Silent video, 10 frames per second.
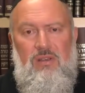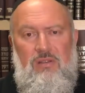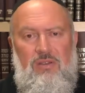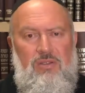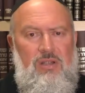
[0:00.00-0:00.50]

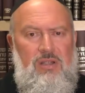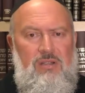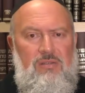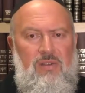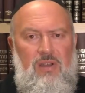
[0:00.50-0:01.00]
They should
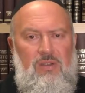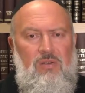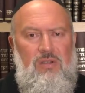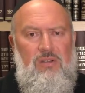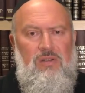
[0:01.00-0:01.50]
identify
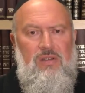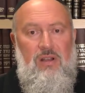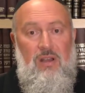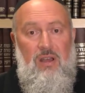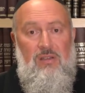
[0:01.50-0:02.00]
according to their
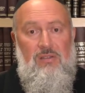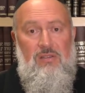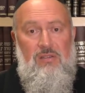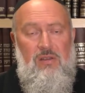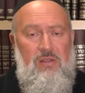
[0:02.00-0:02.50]

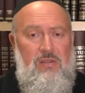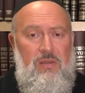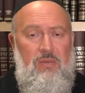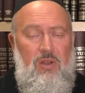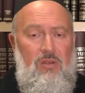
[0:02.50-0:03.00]
class, say that
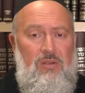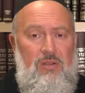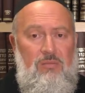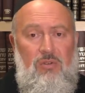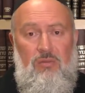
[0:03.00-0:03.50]
they belong to
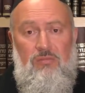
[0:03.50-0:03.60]
the